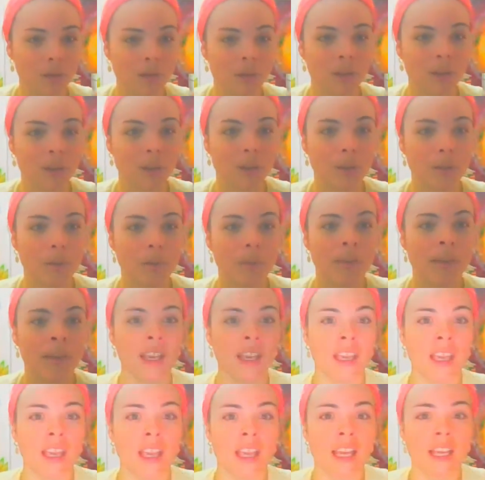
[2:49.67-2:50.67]
So
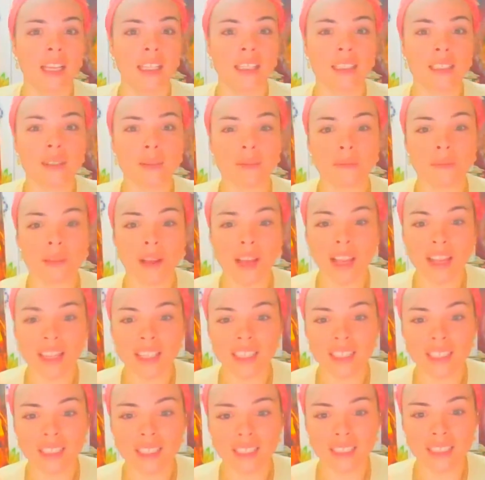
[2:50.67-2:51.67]
to
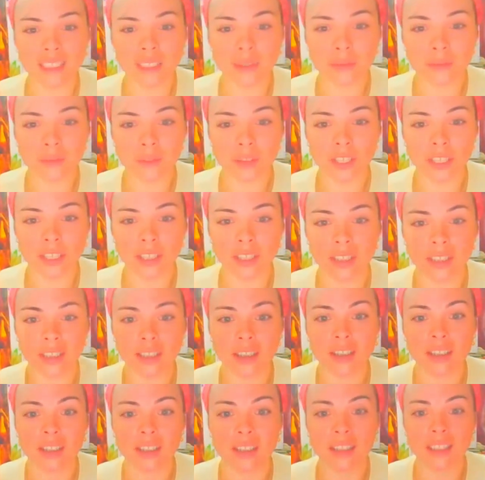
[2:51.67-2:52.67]
find the different
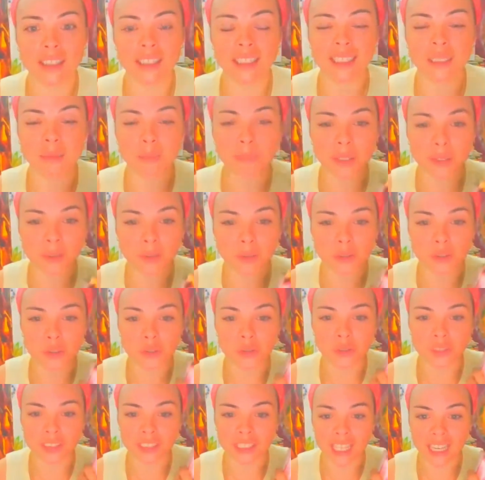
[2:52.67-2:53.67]

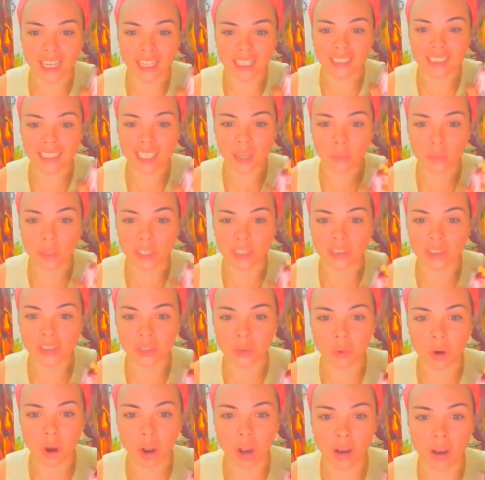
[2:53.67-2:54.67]
spiritual decks that we
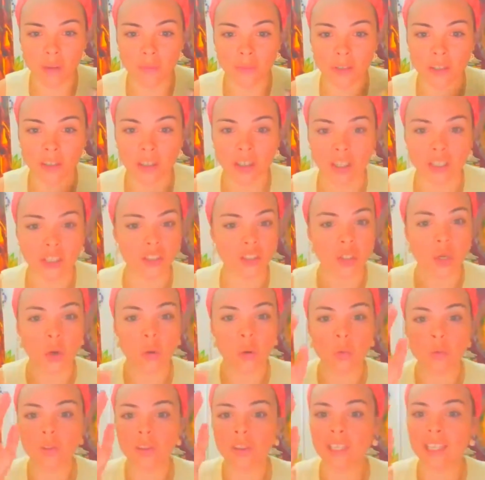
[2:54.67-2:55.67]
do offer,
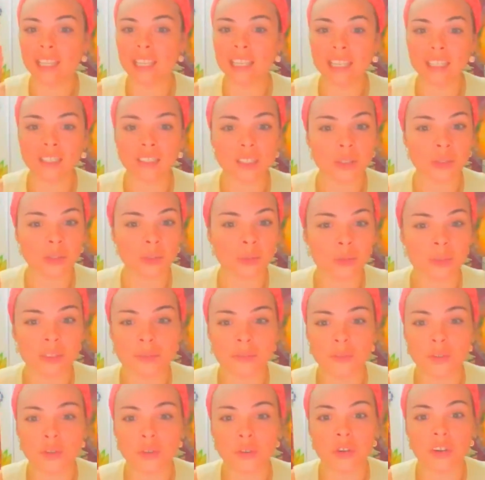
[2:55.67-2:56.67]
totally
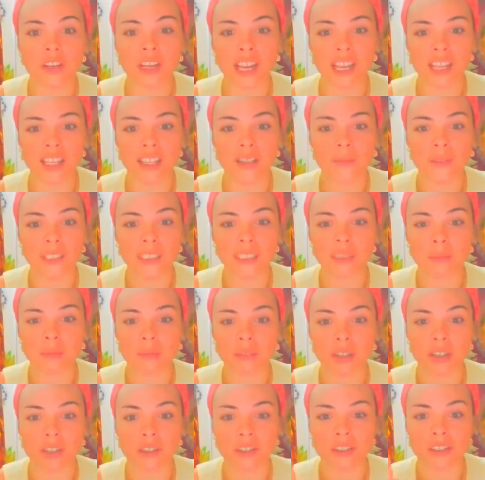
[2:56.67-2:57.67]
intuitive, creative
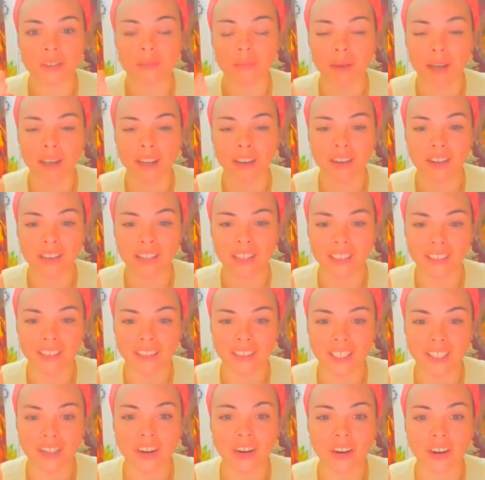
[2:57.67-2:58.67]
inspiration by our
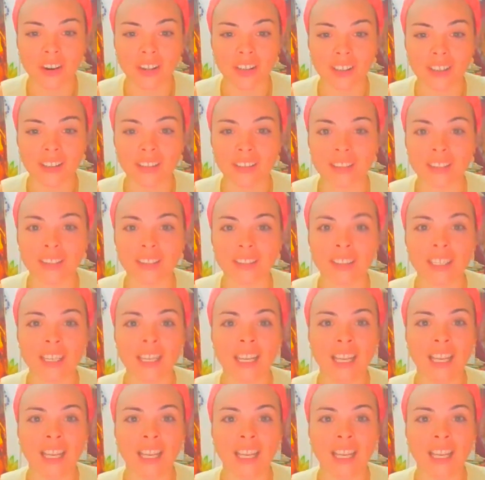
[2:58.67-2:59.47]
healing artists.